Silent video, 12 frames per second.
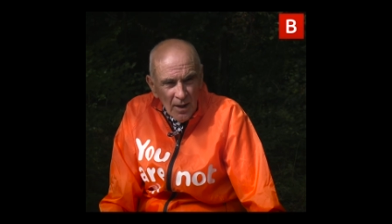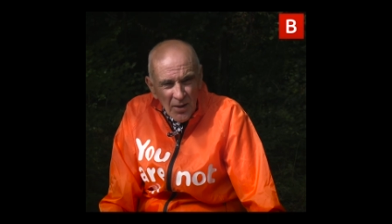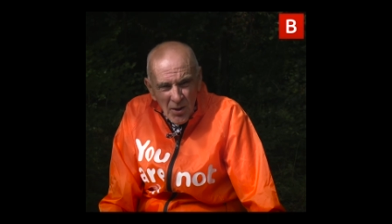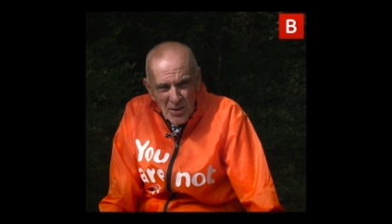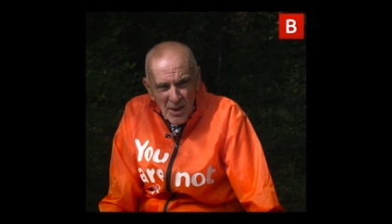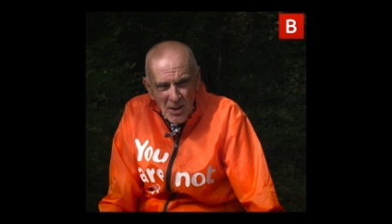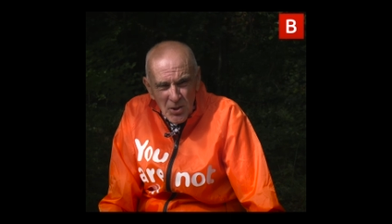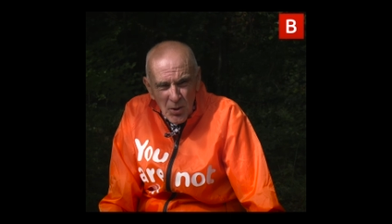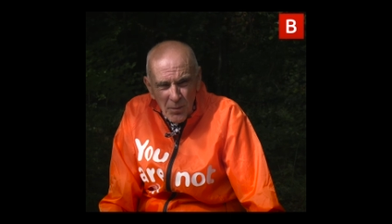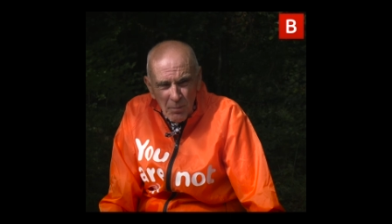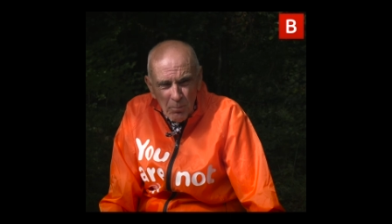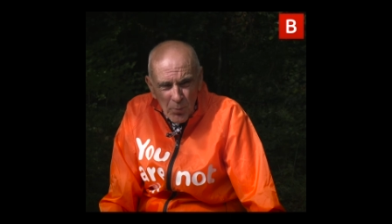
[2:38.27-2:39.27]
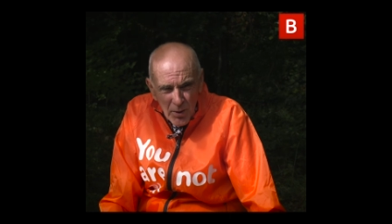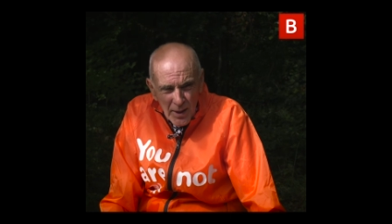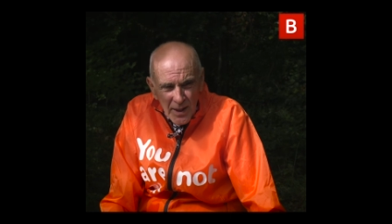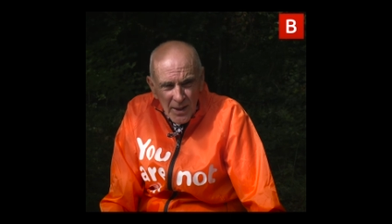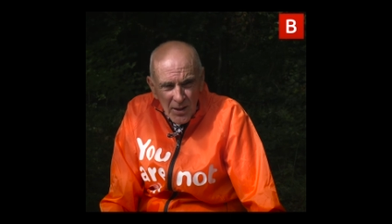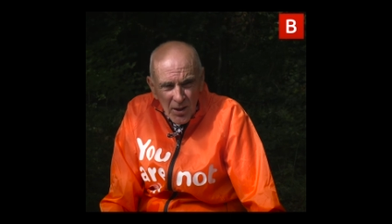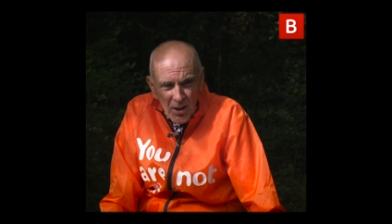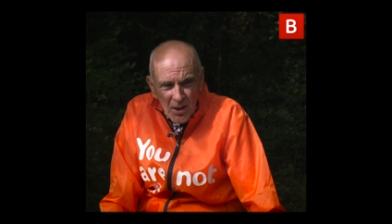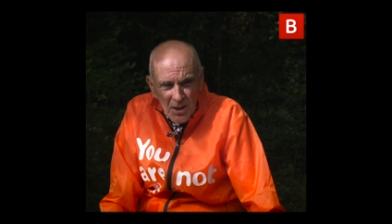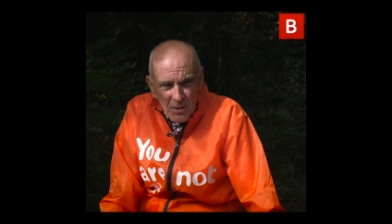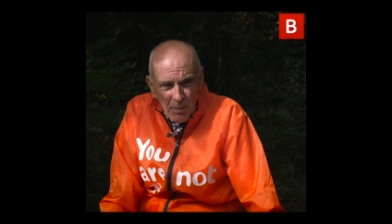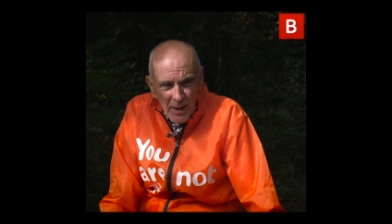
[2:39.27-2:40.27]
Now, isn't that something pretty darn
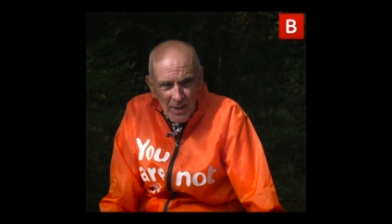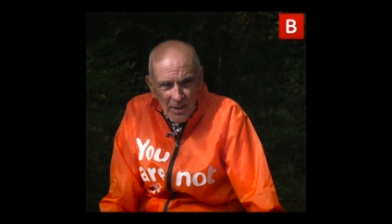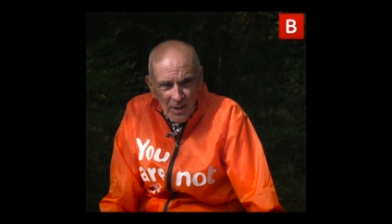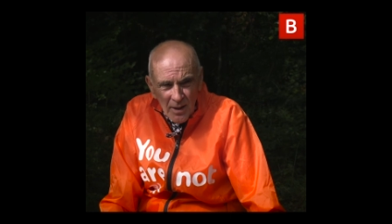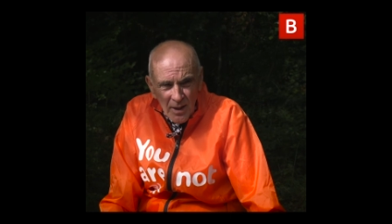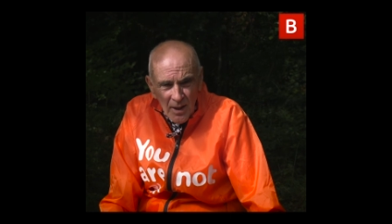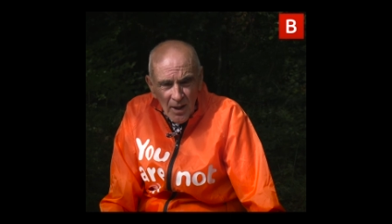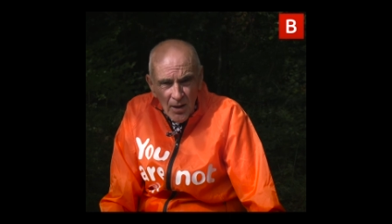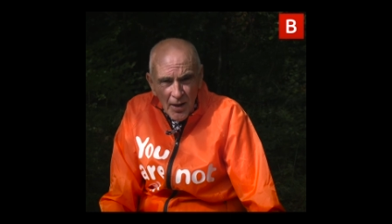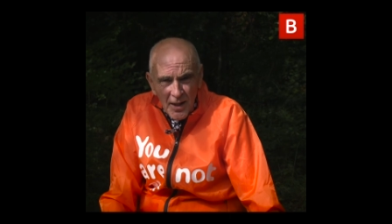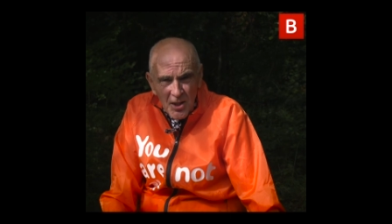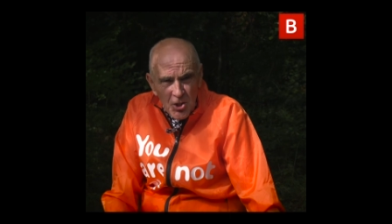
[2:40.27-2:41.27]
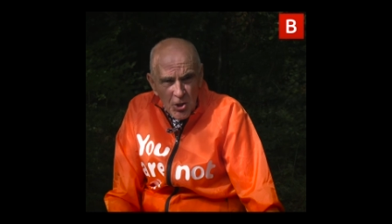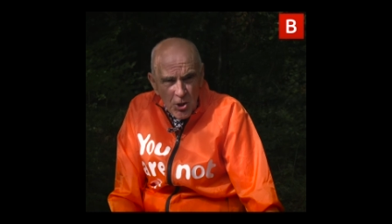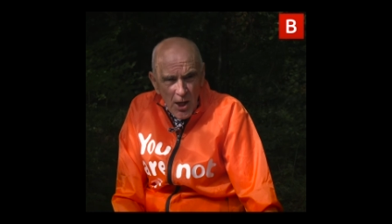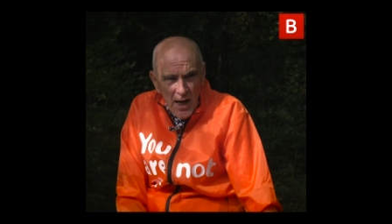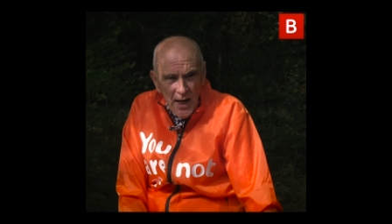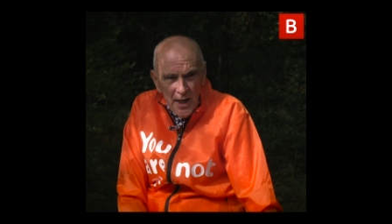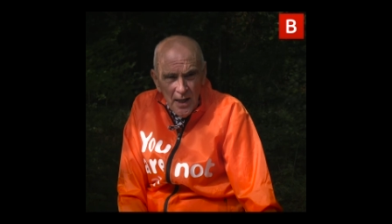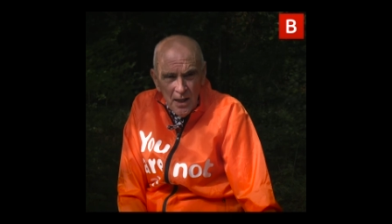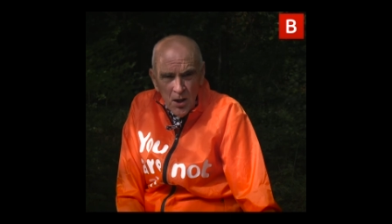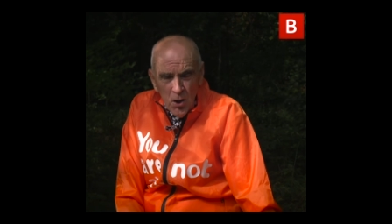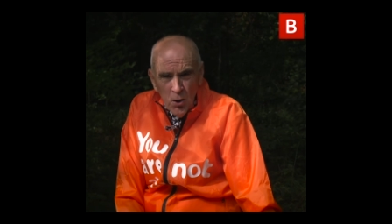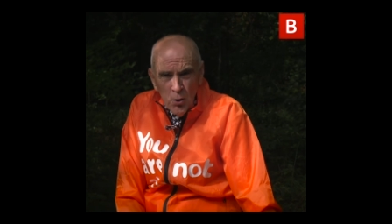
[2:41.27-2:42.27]
special? That a child
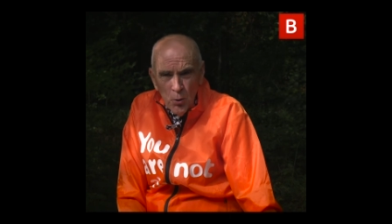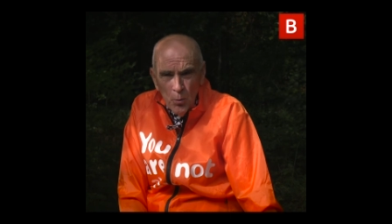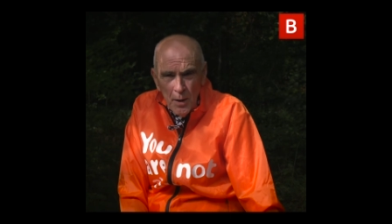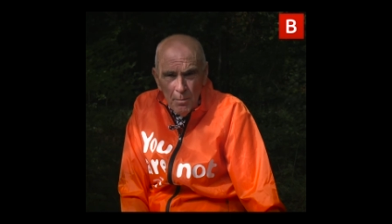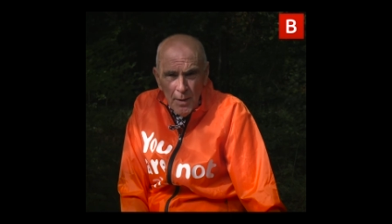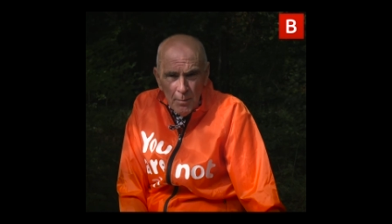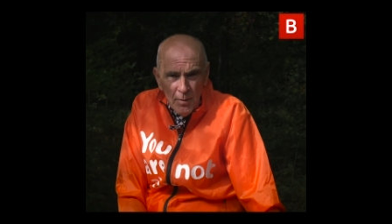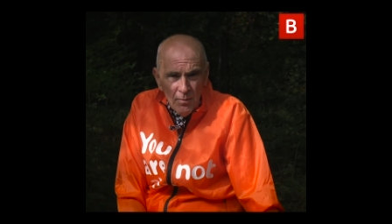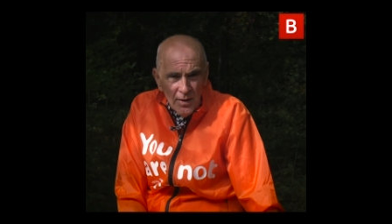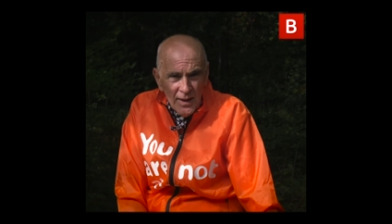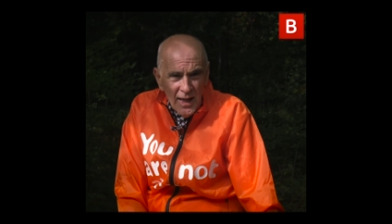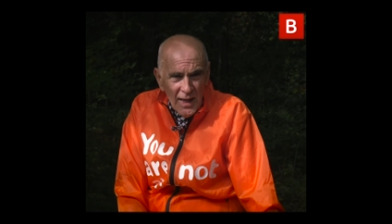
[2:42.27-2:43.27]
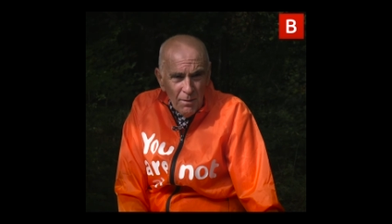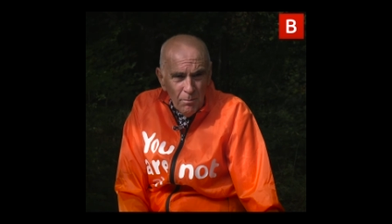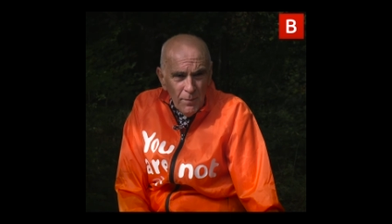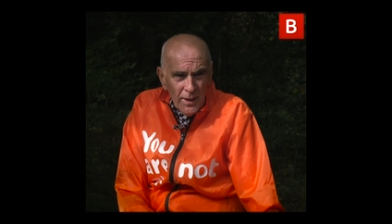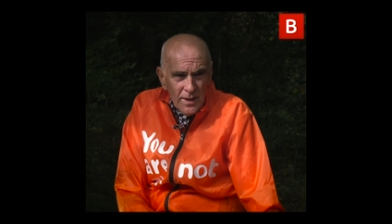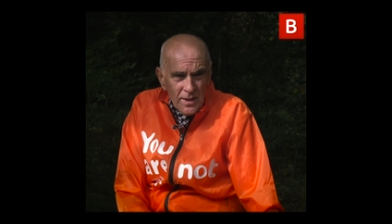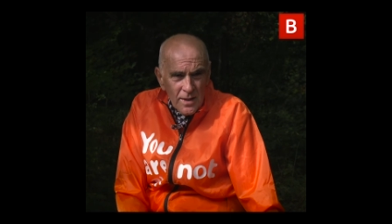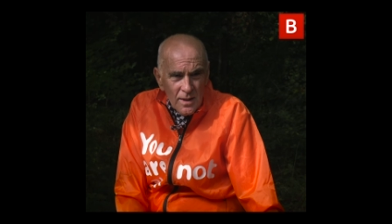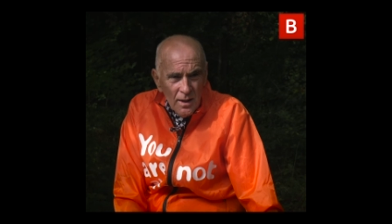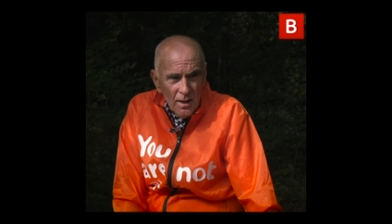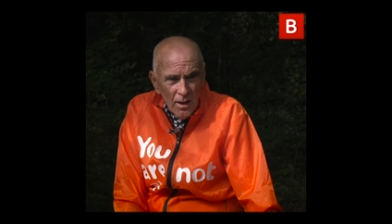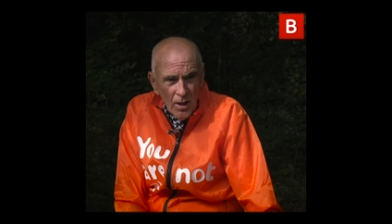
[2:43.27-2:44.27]
who'd only met me for 10 minutes
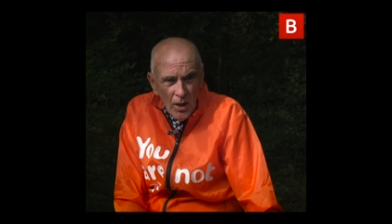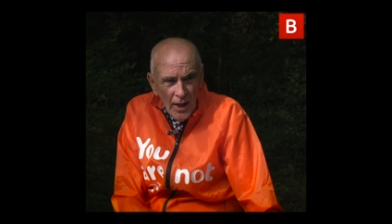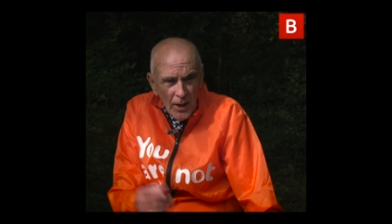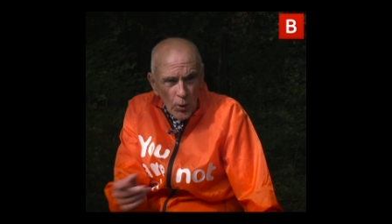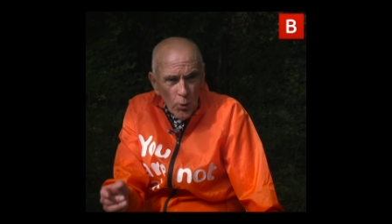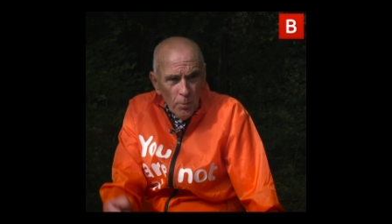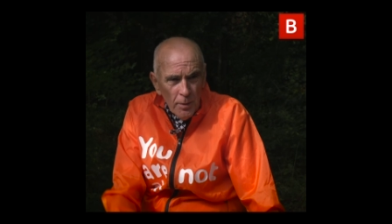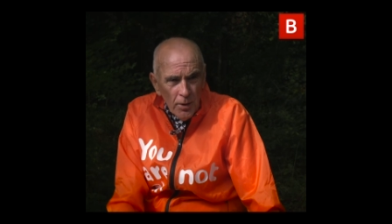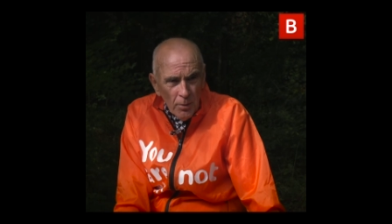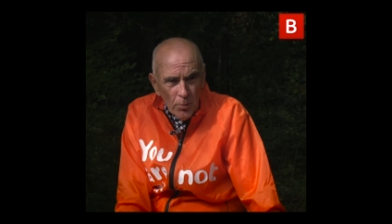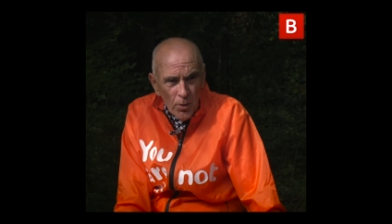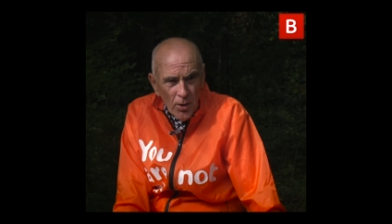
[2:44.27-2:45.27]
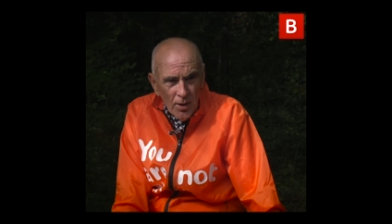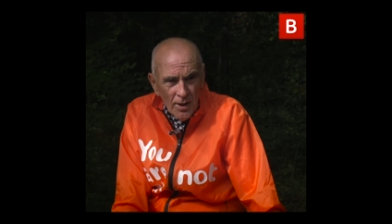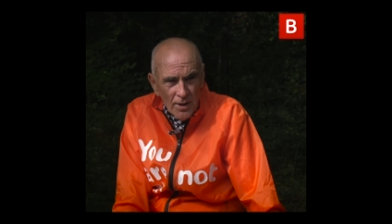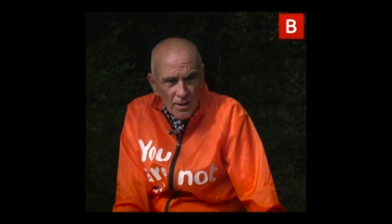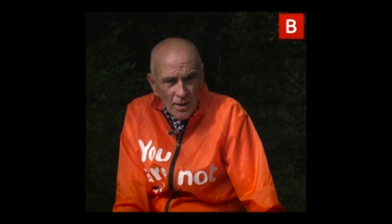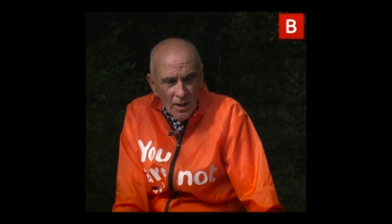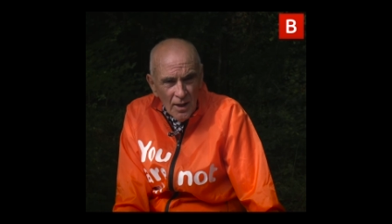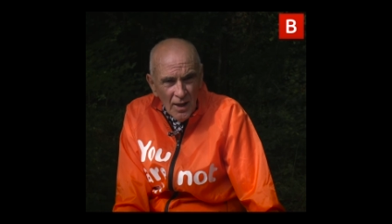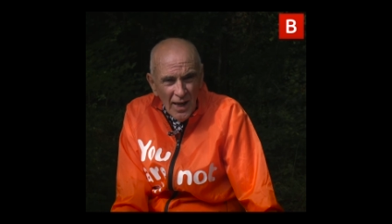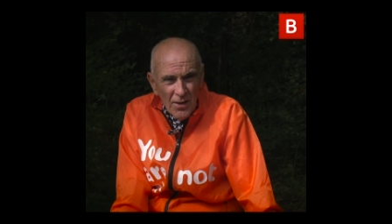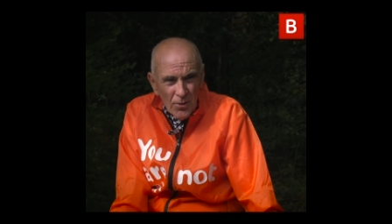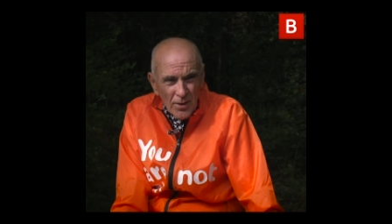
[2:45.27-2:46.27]
included me in the prayer list?
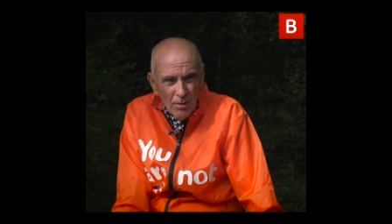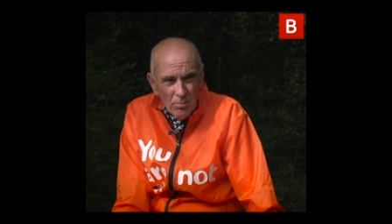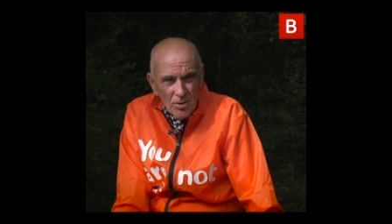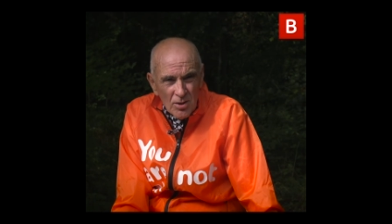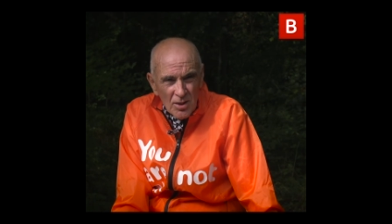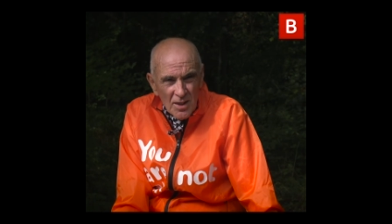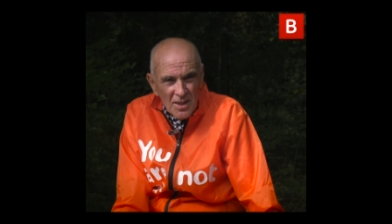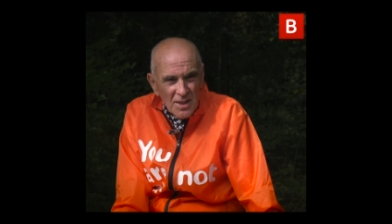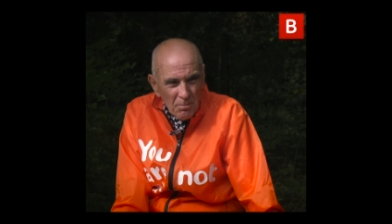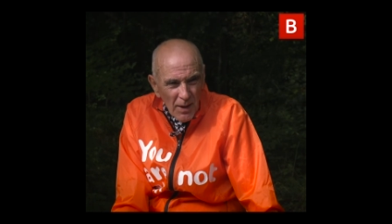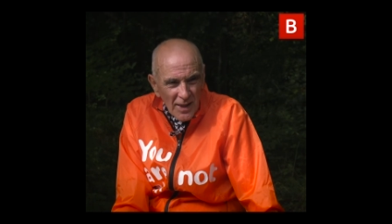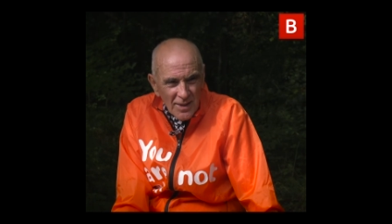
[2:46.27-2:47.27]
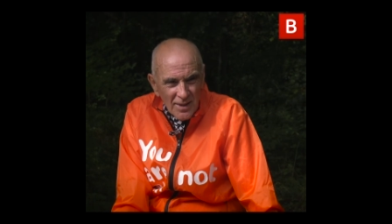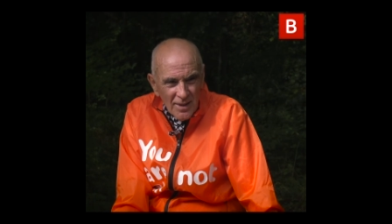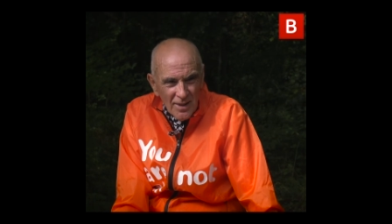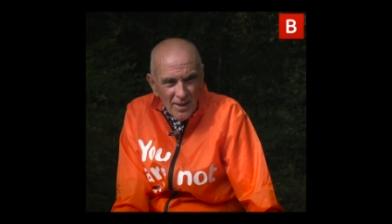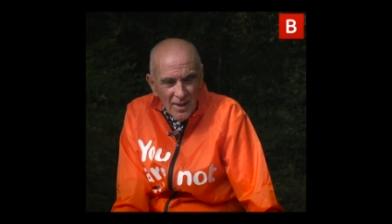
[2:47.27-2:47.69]
I thought that was special.